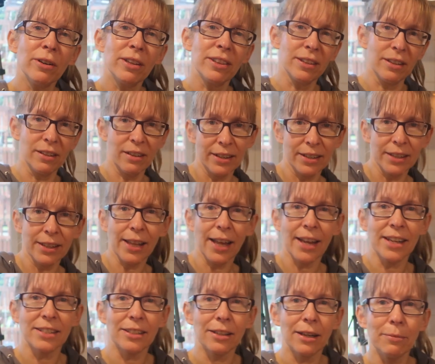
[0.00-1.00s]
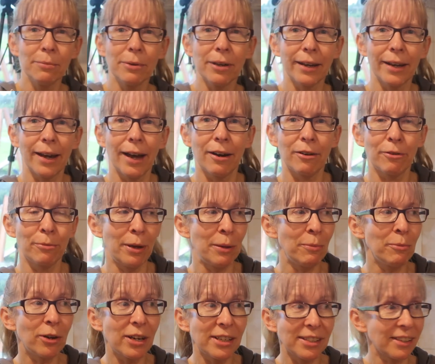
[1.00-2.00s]
I think I did last time, but I can't
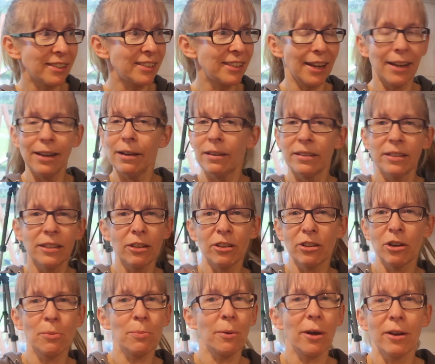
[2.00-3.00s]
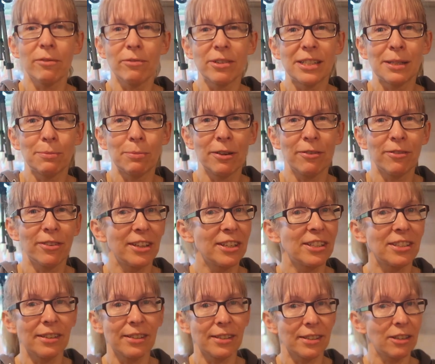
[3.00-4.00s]
remember. As I say, I don't go buy a recipe for
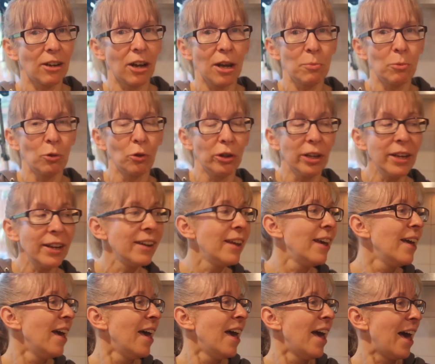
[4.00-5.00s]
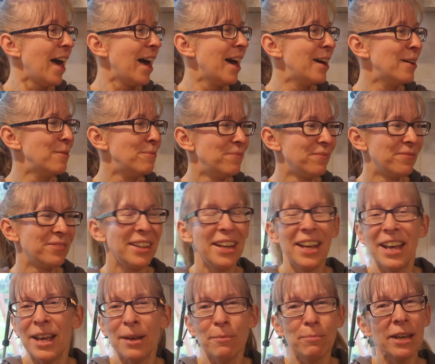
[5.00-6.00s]
this, I just eyeball it.
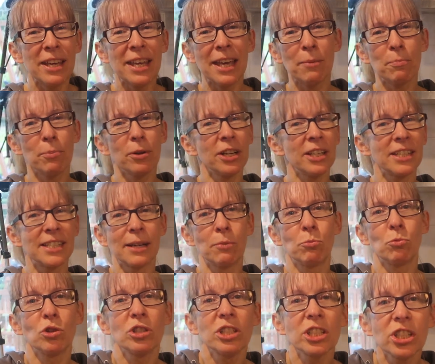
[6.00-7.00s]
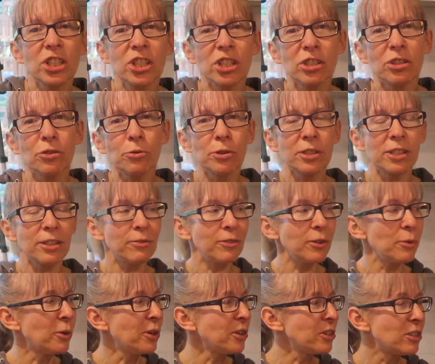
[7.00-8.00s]
But yeah, put in some Worcestershire sauce if
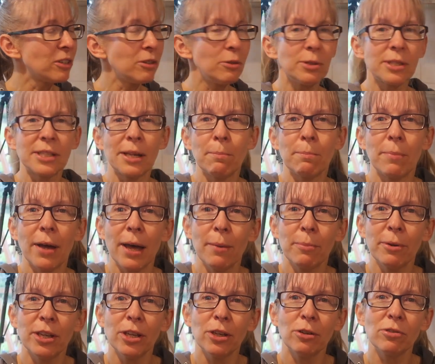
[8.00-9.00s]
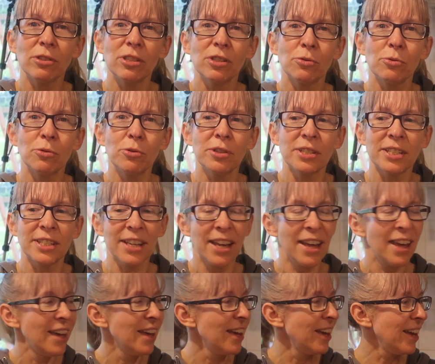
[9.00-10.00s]
you want to, some barbecue sauce,
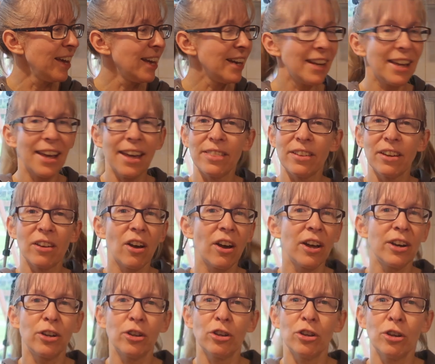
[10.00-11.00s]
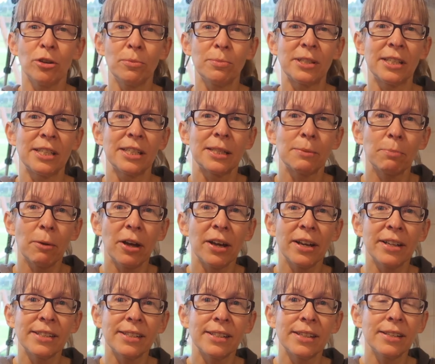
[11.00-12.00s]
any other kind of herbs and
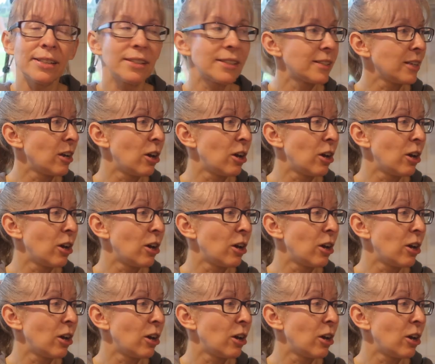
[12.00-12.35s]
spices.